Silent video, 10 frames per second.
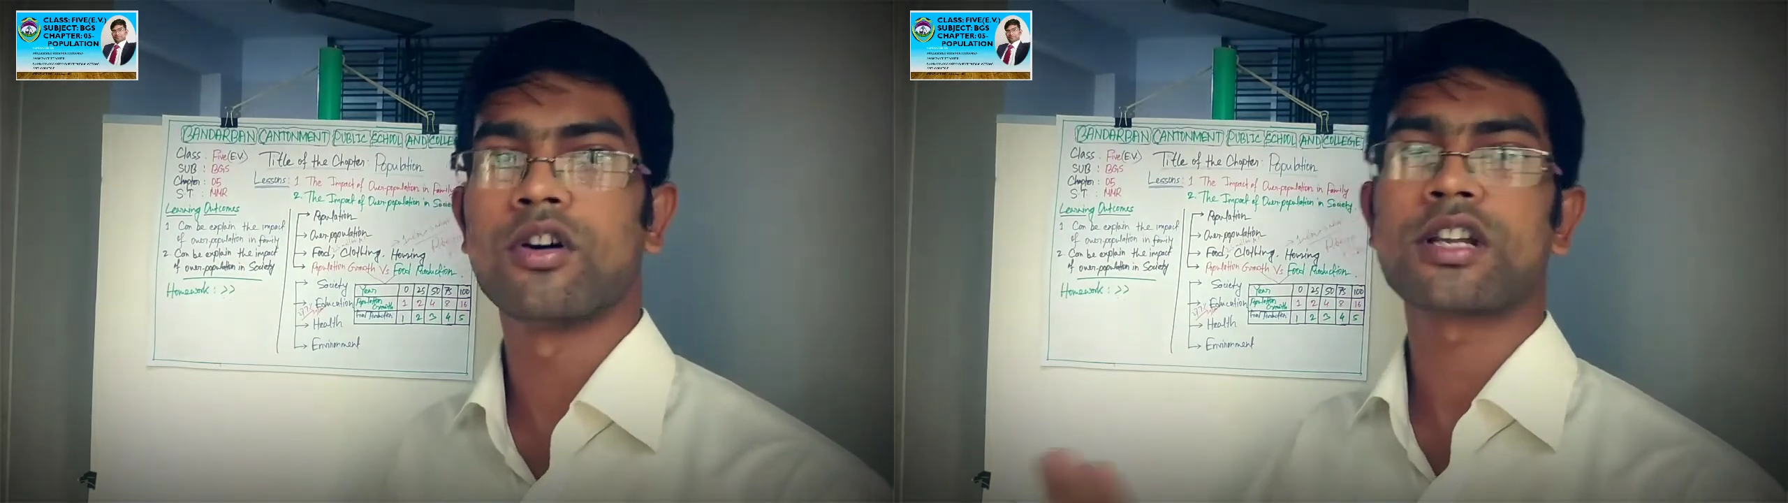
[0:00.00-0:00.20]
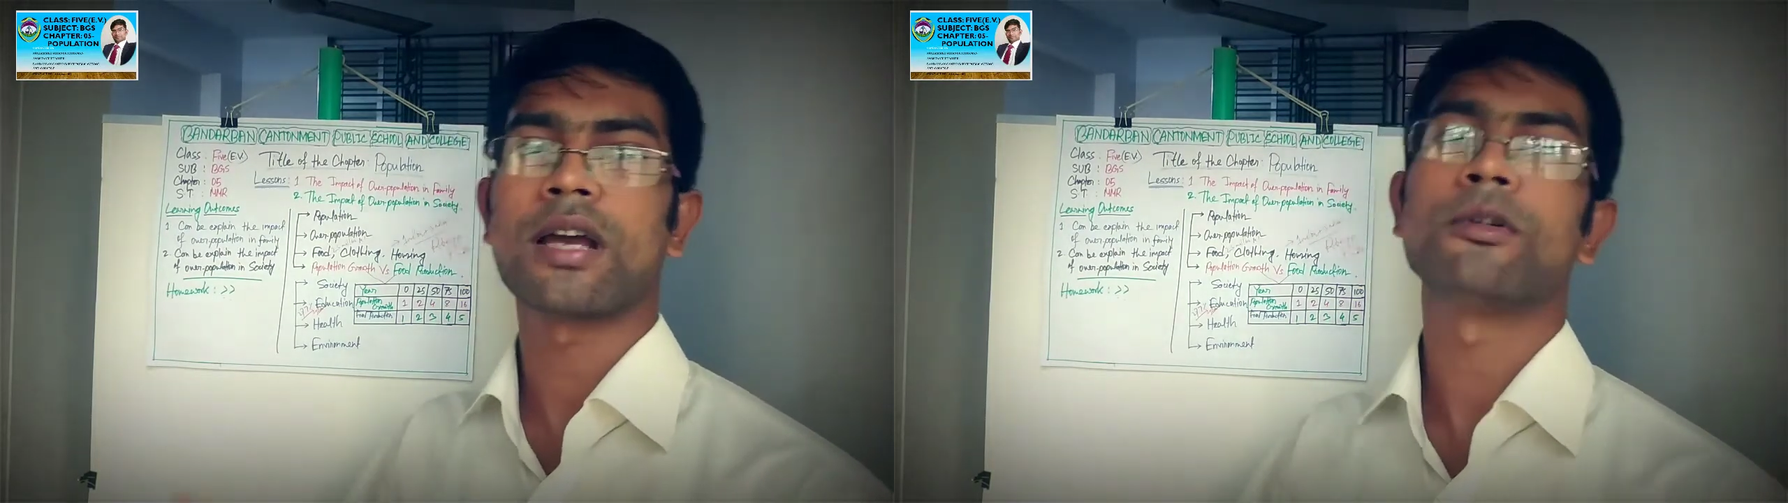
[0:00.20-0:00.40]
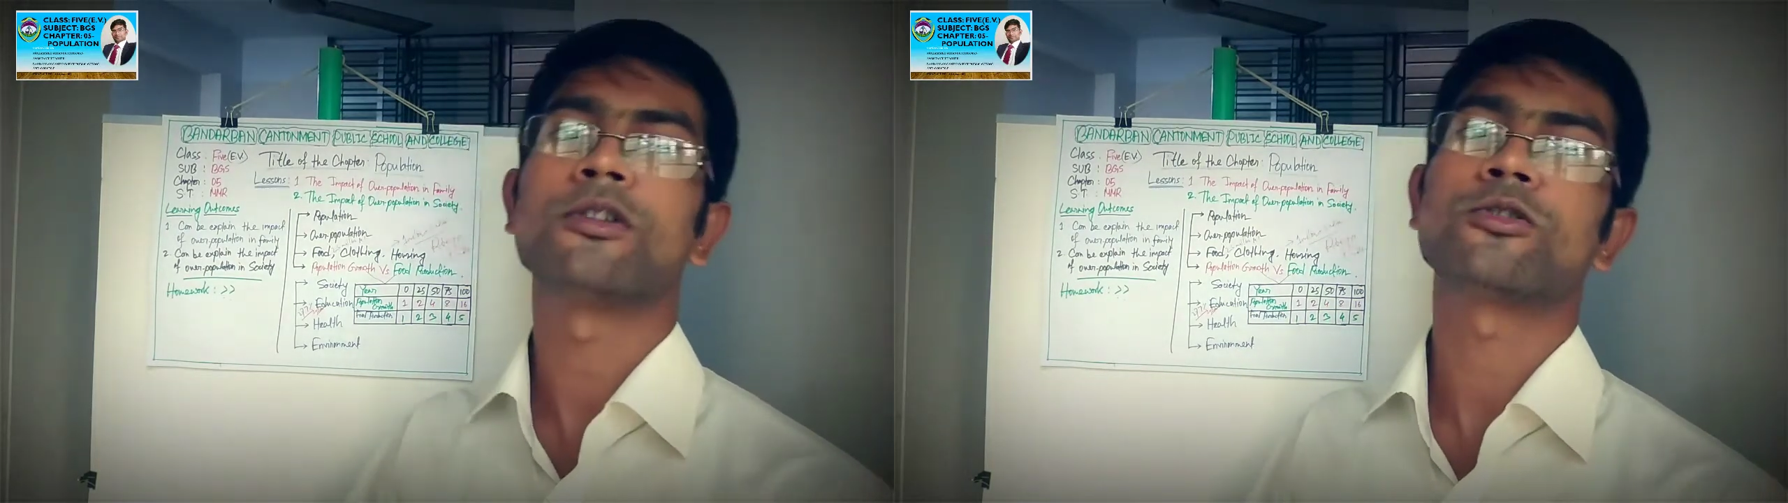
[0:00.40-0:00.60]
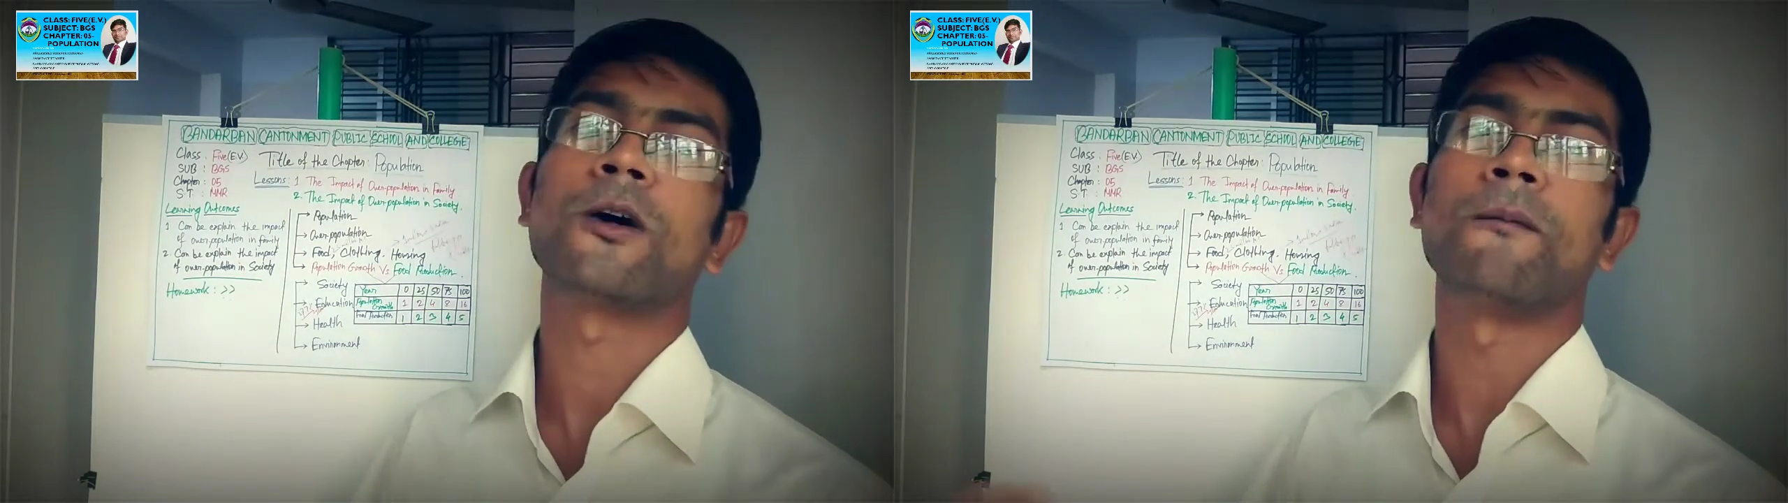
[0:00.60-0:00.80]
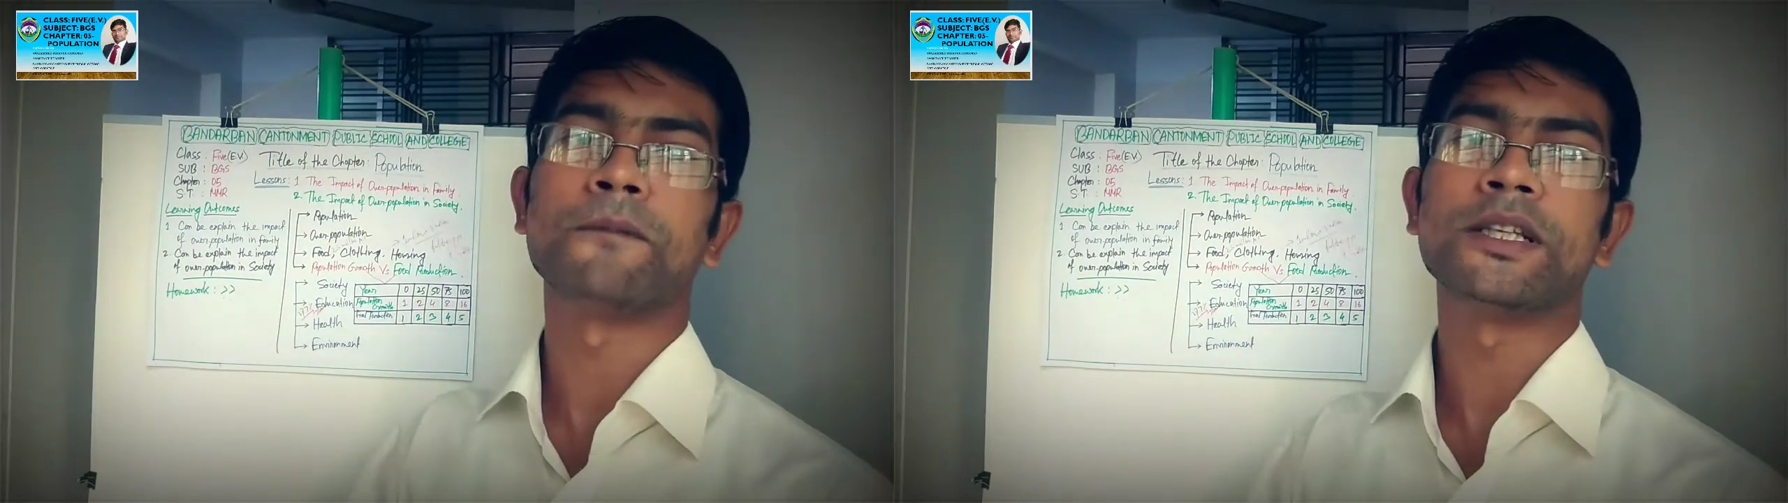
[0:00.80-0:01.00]
able to
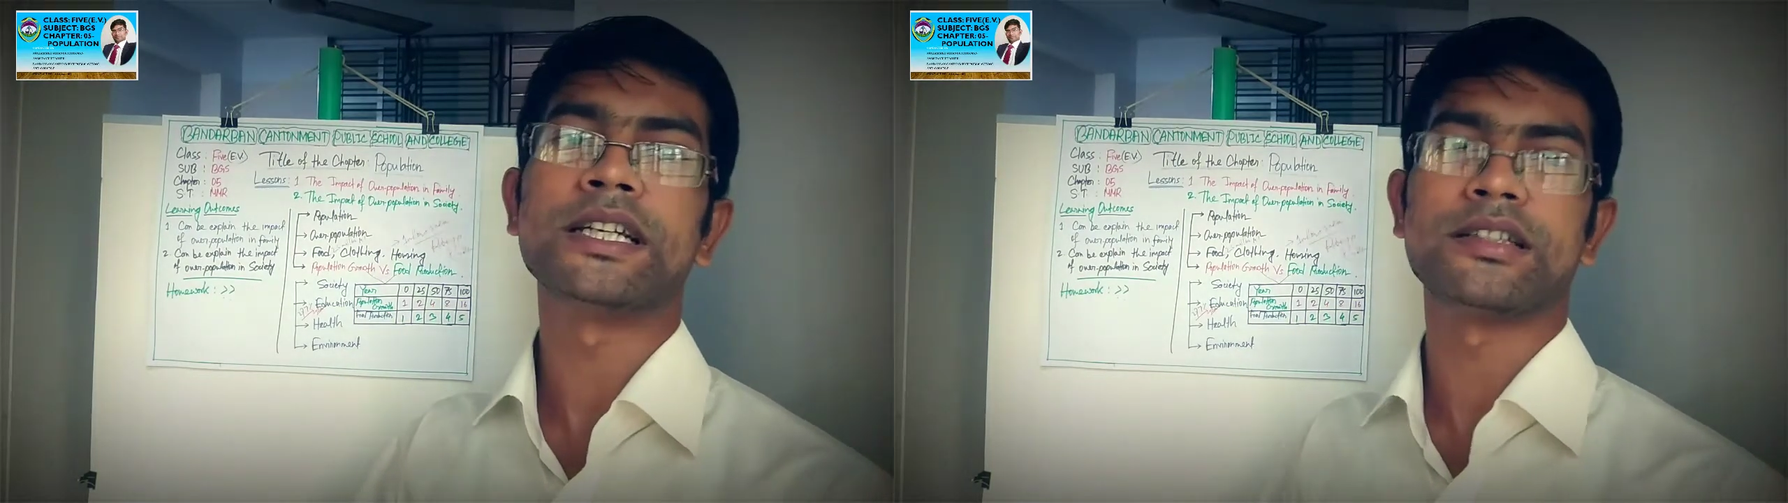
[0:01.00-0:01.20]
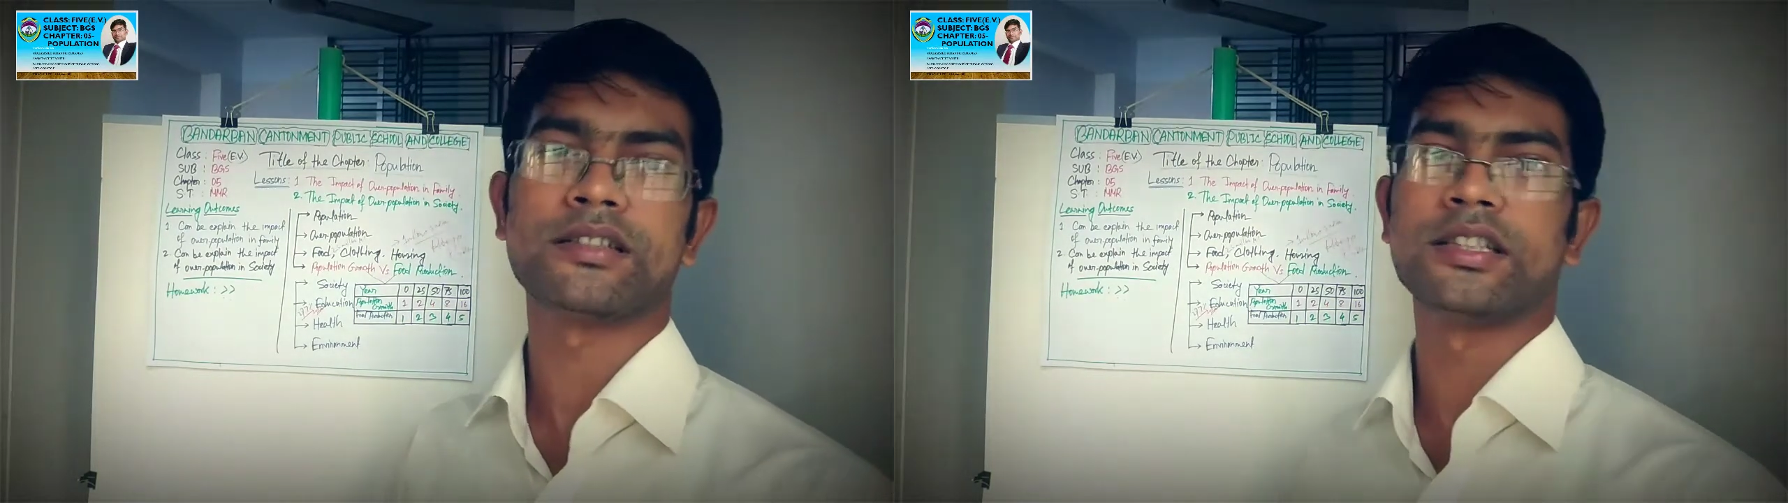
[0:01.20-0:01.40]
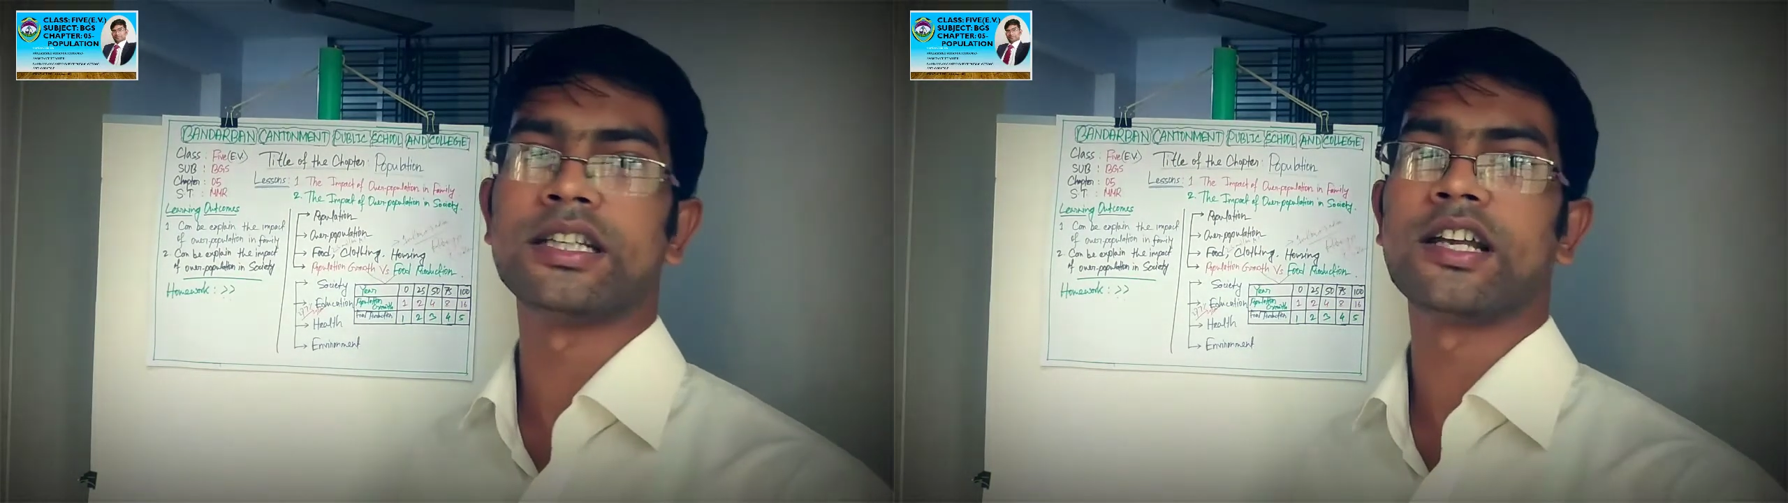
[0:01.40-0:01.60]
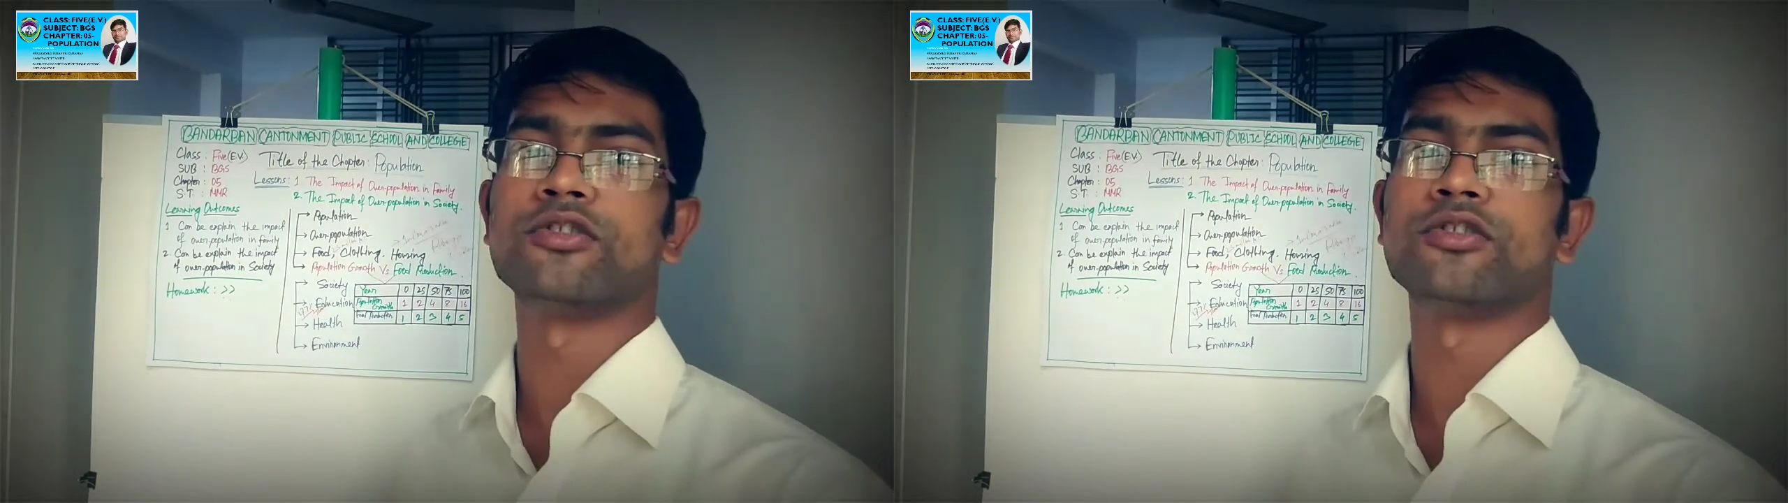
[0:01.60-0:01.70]
complete their